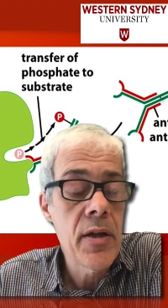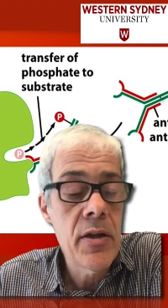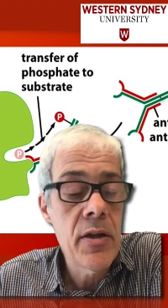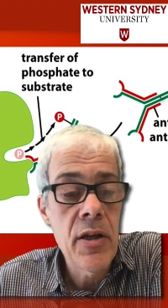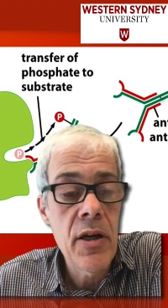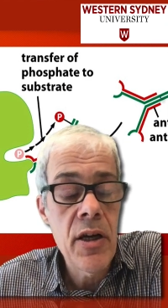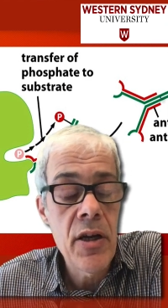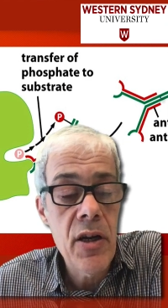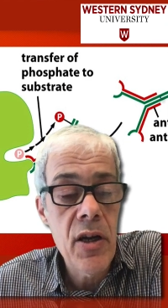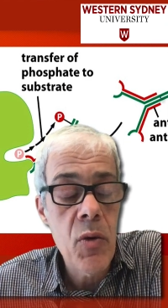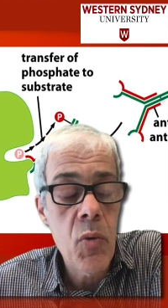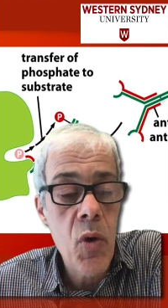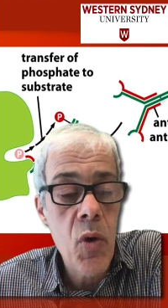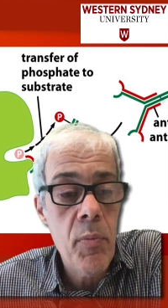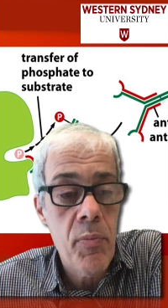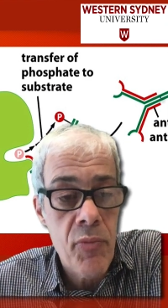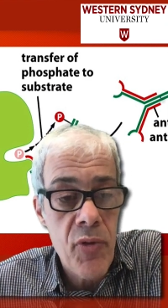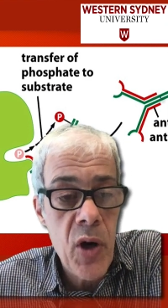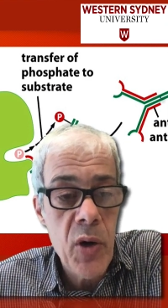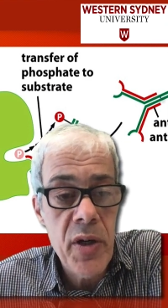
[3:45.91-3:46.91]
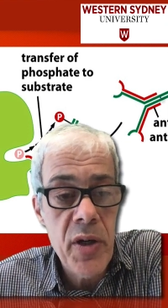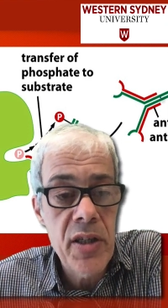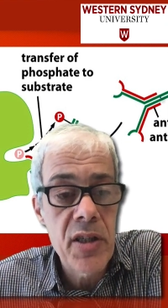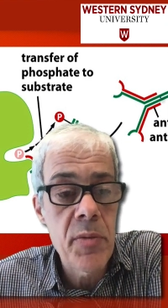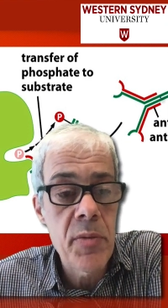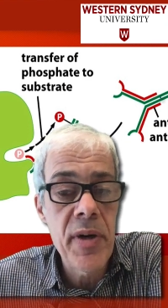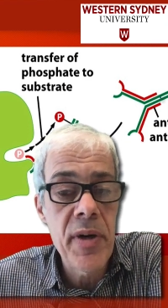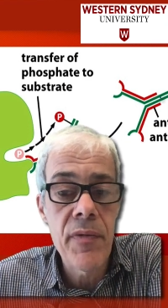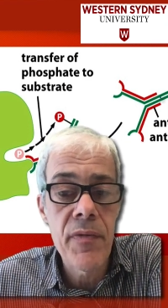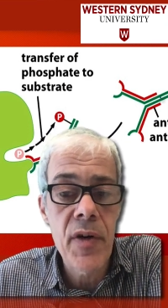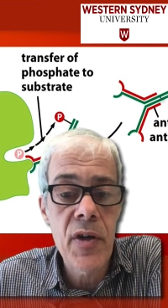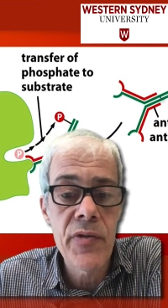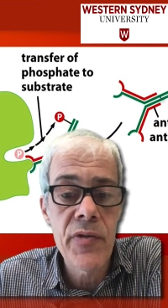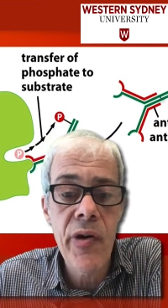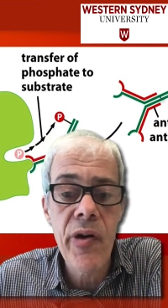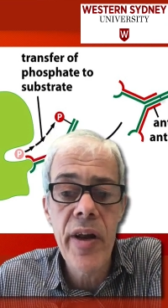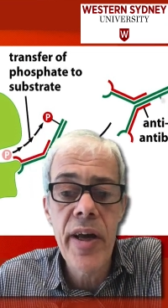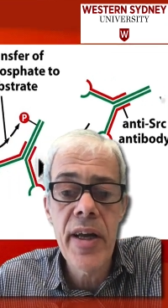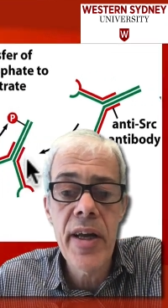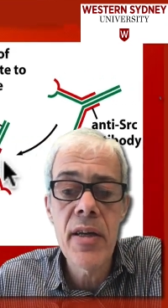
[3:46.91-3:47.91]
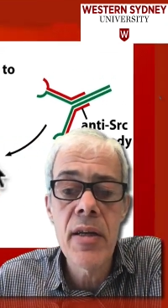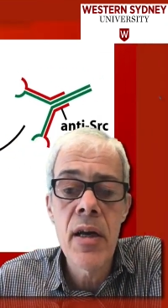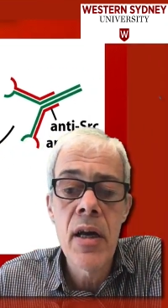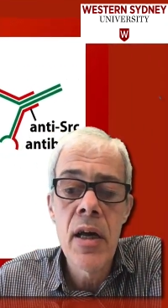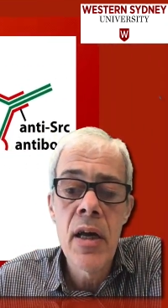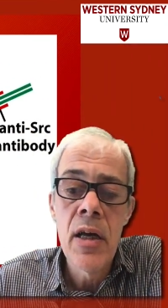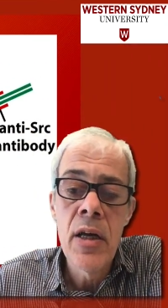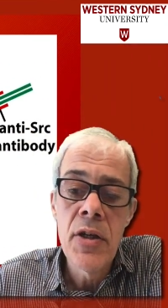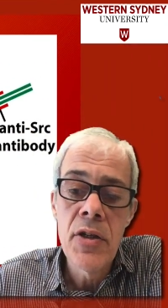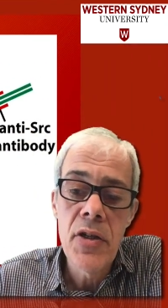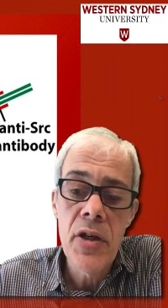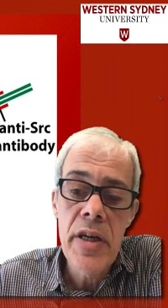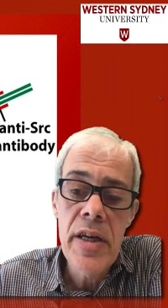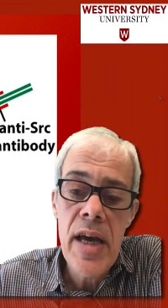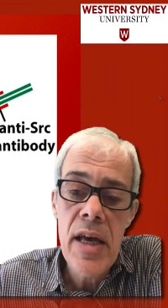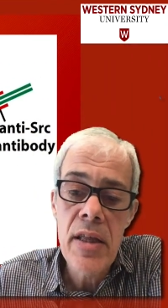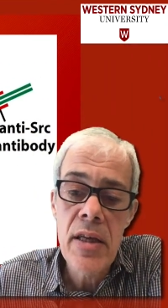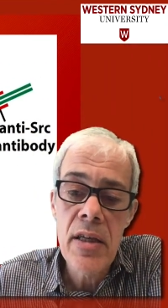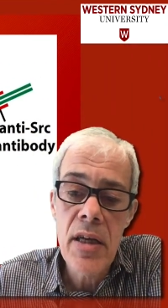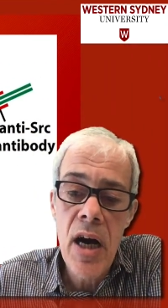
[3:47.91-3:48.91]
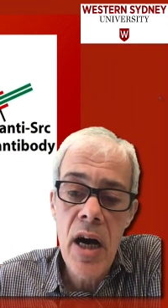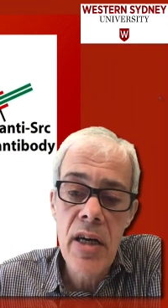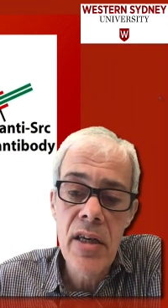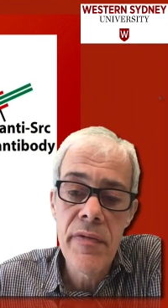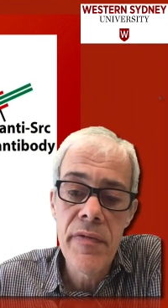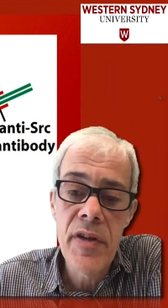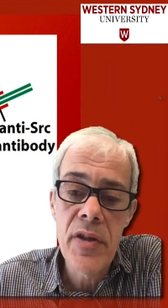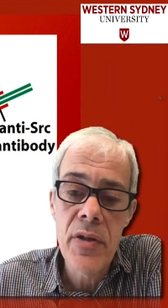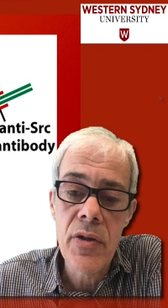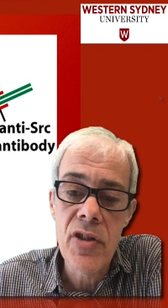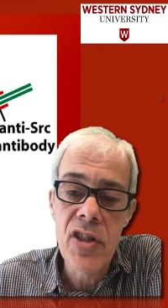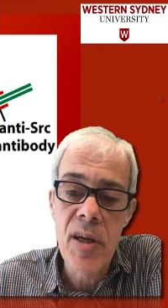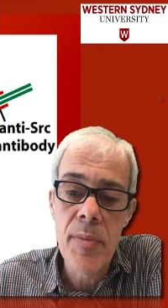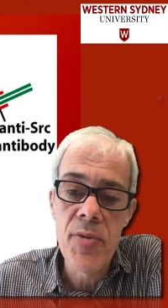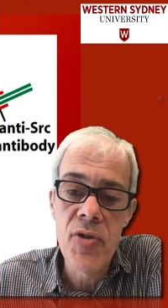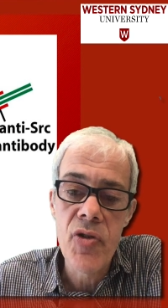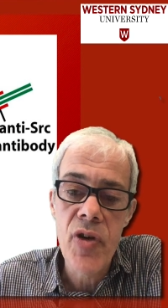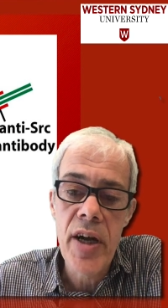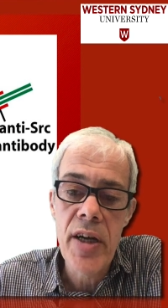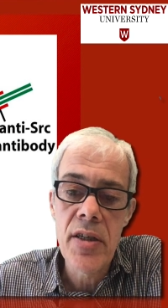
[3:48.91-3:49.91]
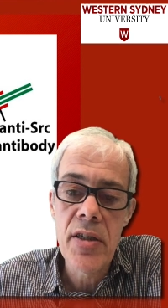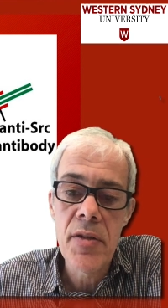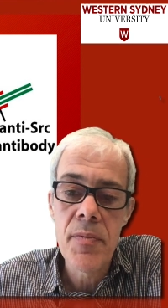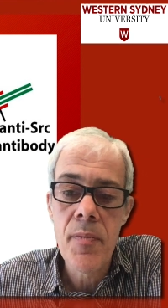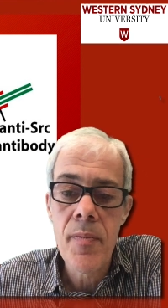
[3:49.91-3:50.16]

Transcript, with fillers: You don't know what proteins are being phosphorylated, so you get this artificial substrate.